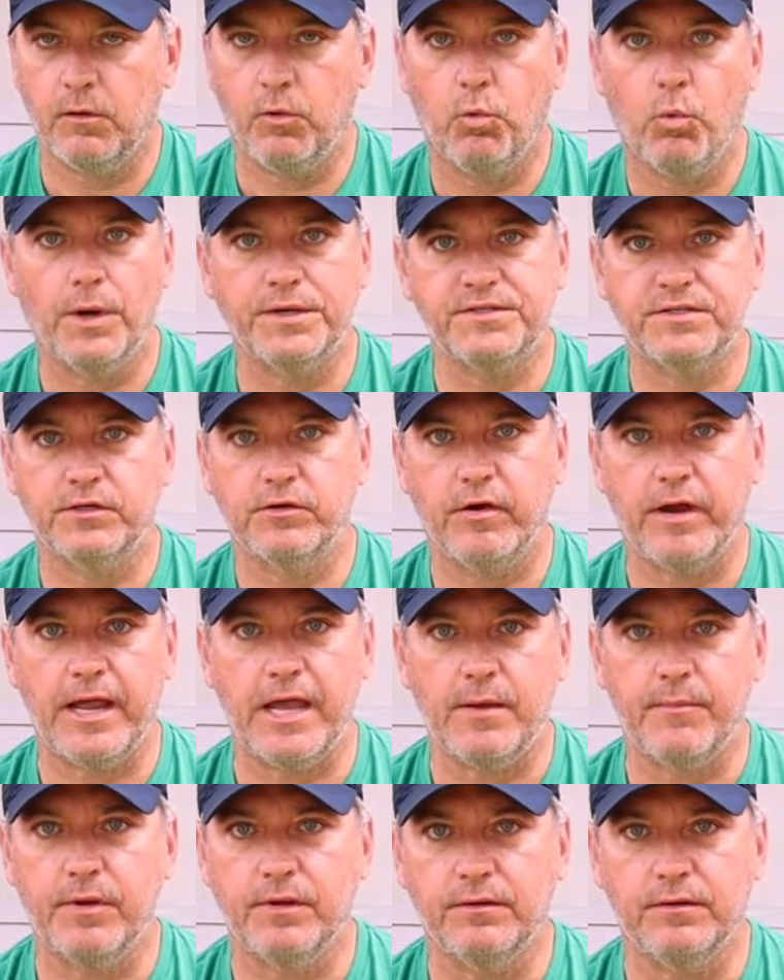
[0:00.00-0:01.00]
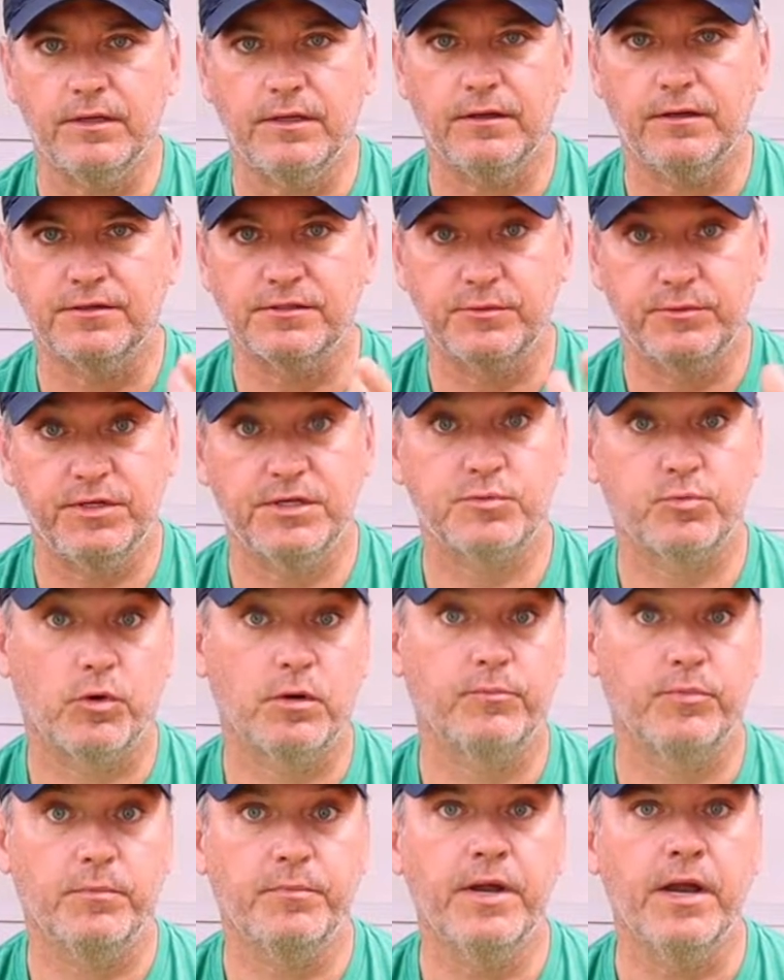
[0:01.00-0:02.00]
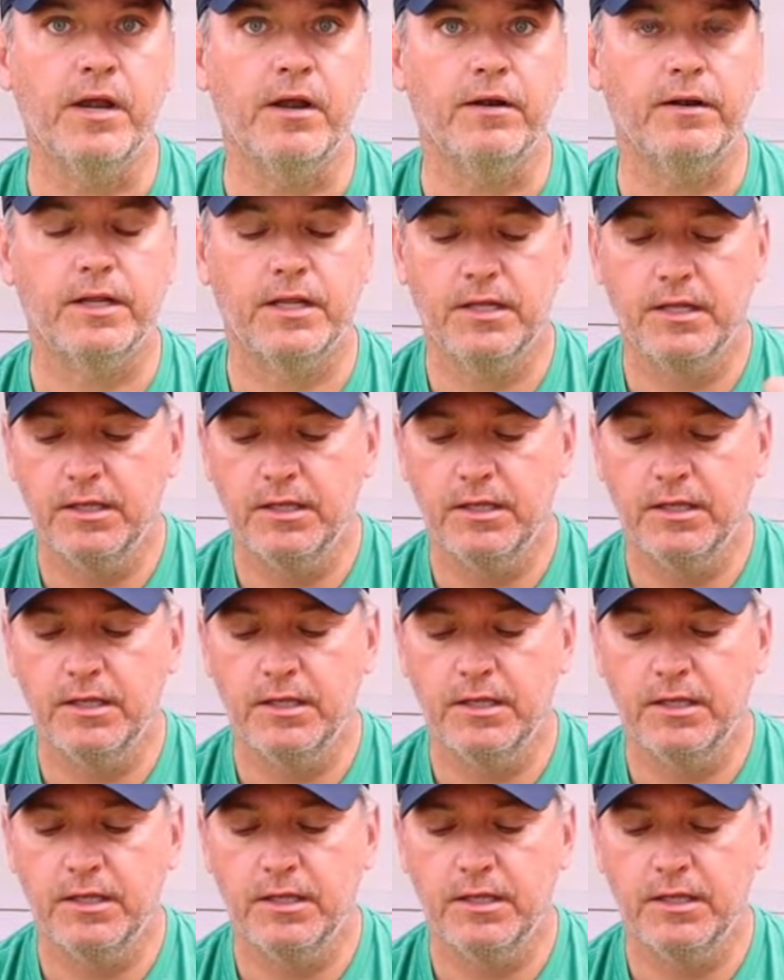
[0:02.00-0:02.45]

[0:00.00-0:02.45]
what to grab, and because we just weren't prepared.